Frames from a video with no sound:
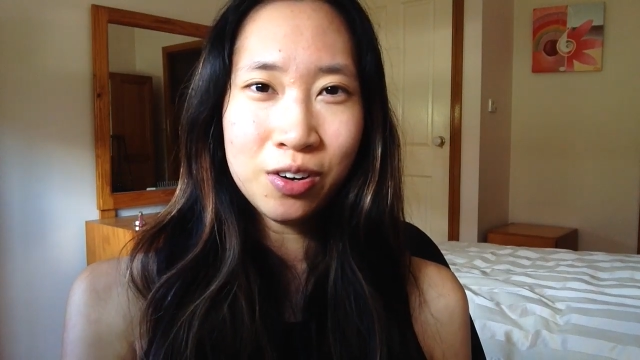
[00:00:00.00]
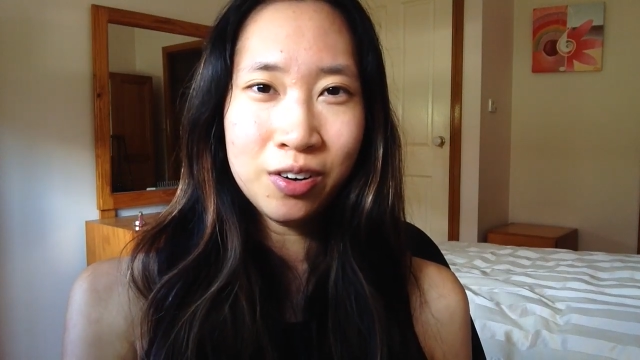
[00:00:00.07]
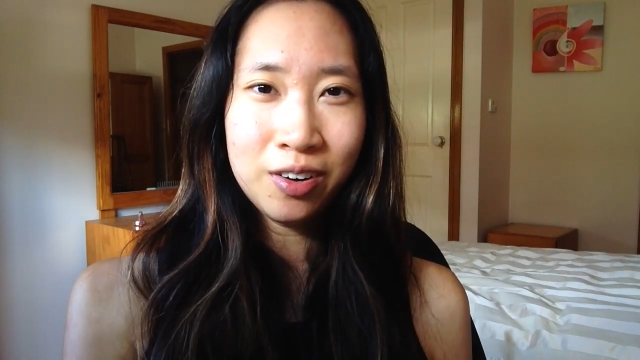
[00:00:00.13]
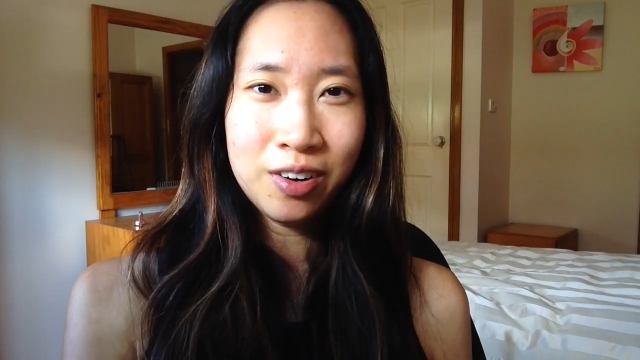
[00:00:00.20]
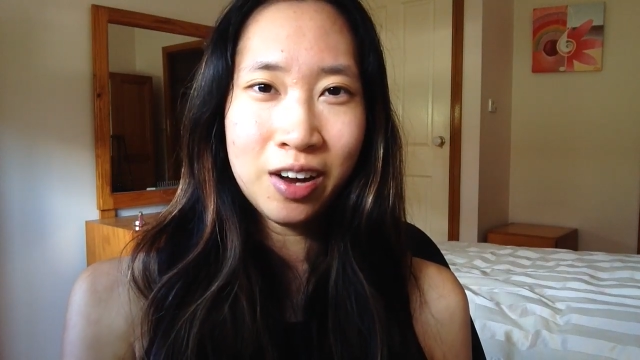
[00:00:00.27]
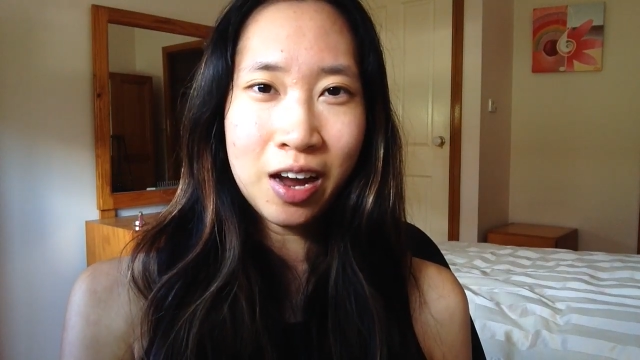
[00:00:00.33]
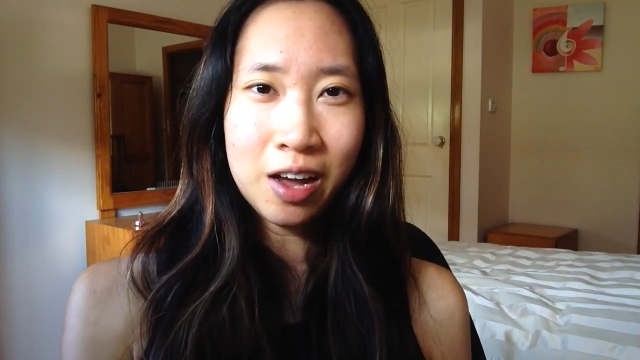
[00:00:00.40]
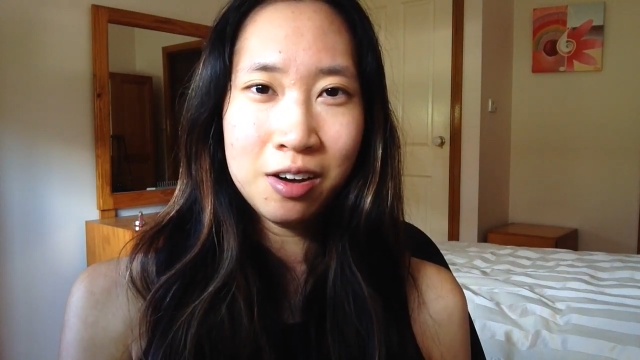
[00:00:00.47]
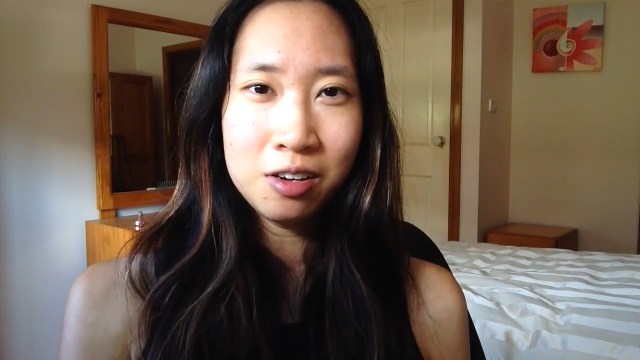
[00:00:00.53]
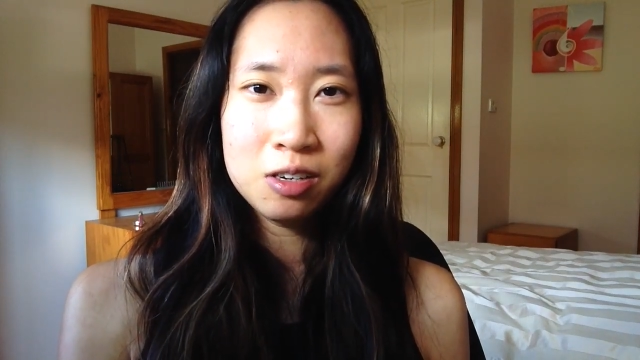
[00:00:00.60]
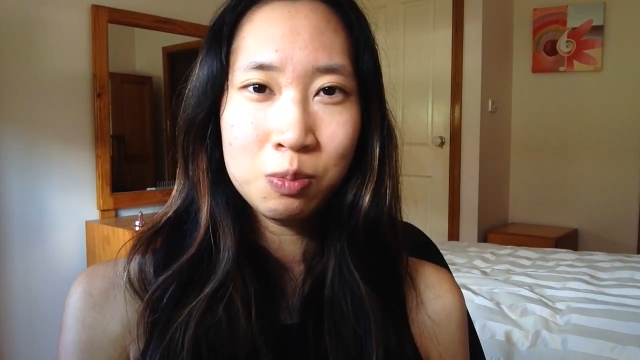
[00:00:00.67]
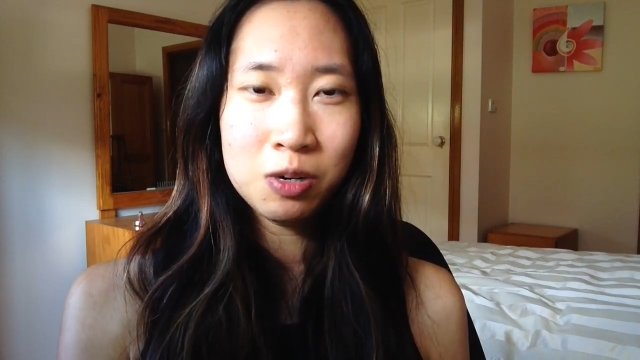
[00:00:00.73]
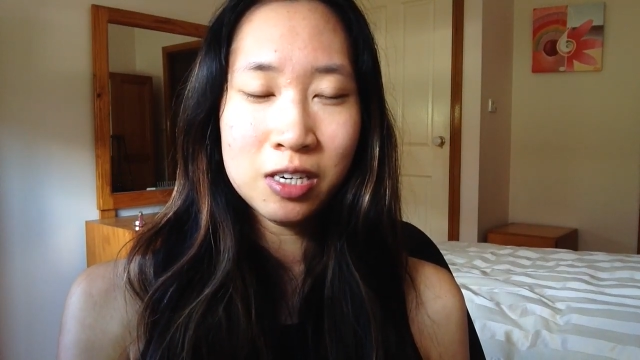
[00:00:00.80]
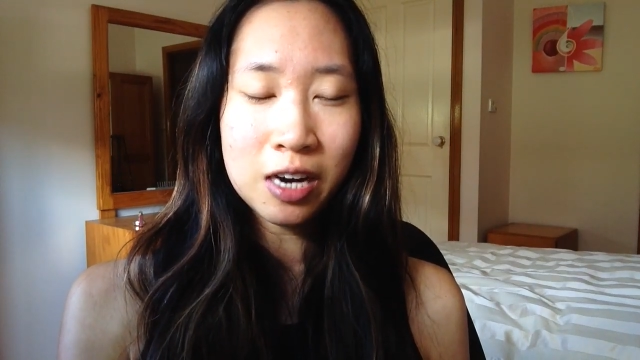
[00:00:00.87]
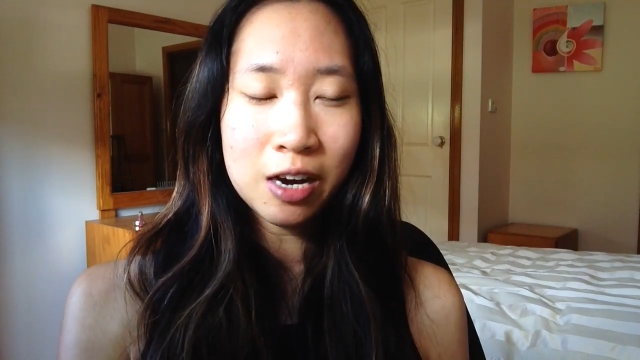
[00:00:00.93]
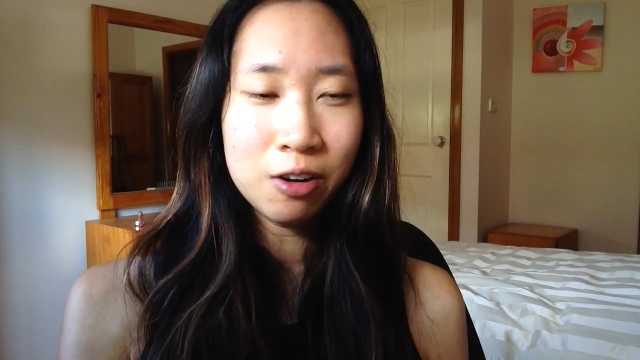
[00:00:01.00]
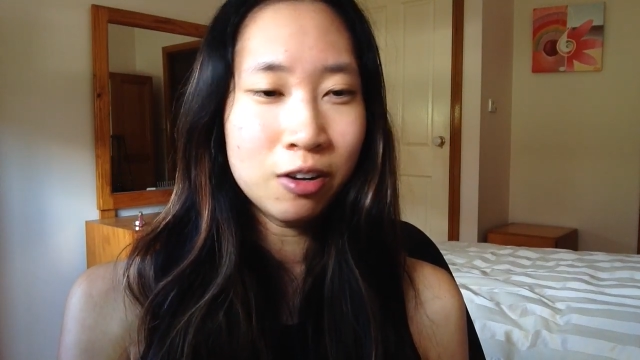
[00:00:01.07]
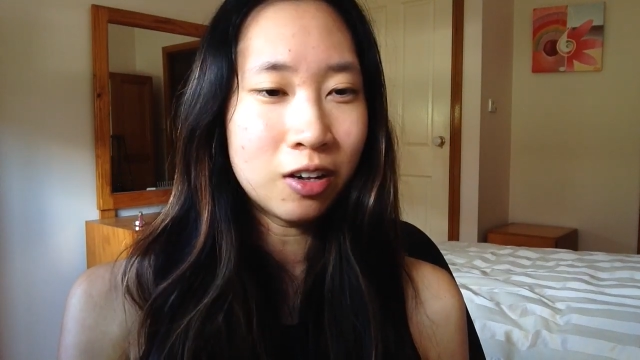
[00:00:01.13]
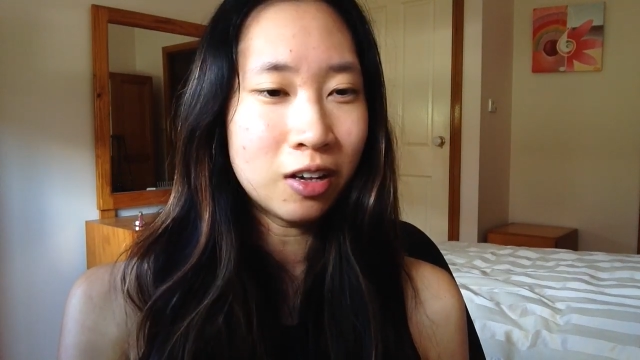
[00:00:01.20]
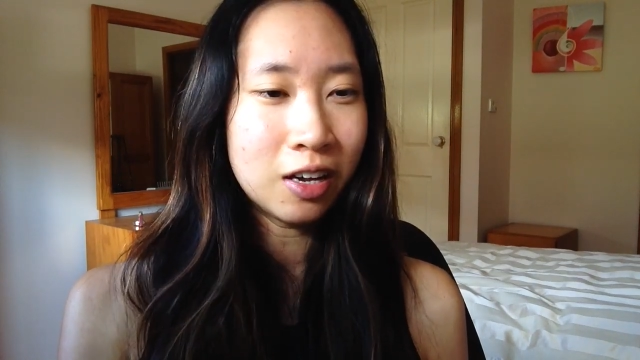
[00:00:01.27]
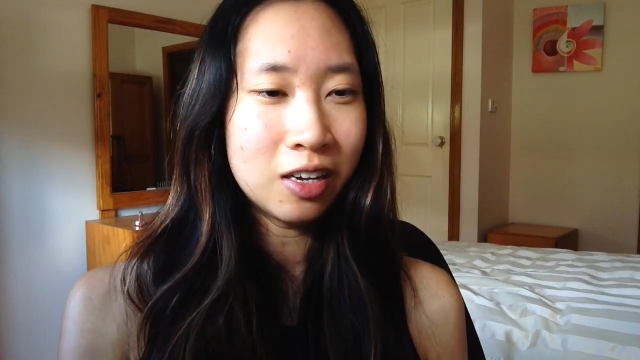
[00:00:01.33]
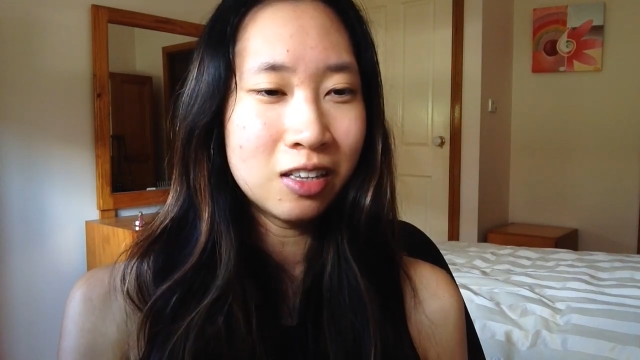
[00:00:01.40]
on Hannah's potato
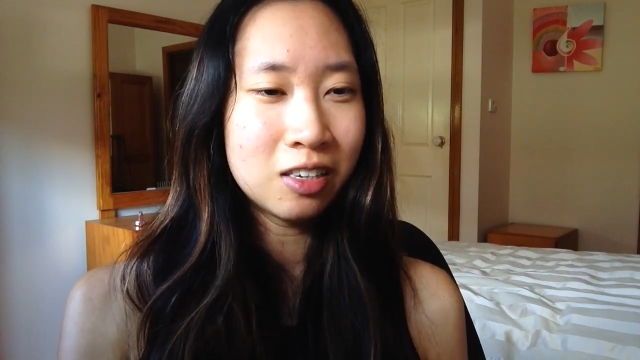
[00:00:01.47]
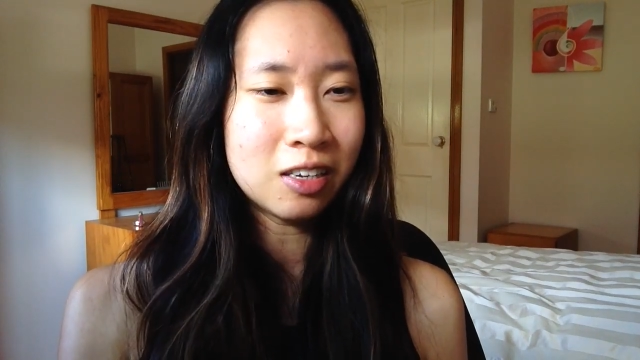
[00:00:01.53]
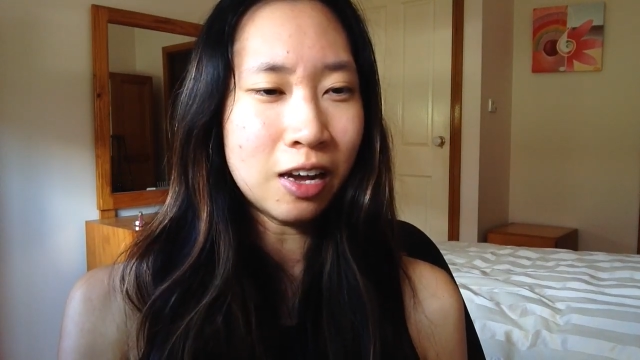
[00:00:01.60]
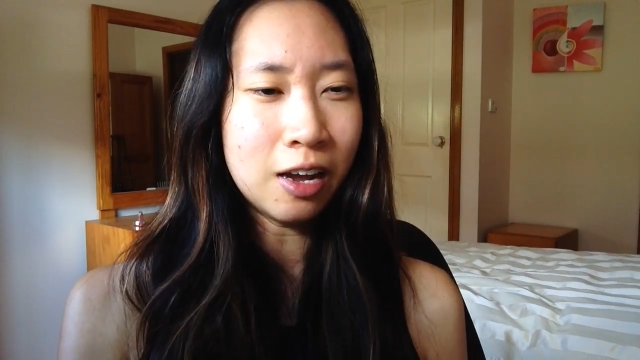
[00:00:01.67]
cleanse